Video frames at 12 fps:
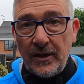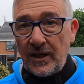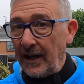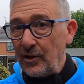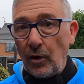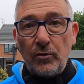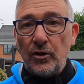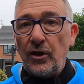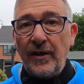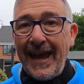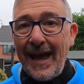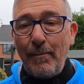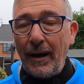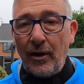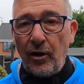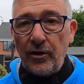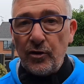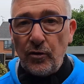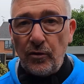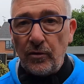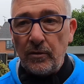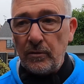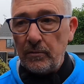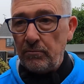winter and don't turn the air back on at all.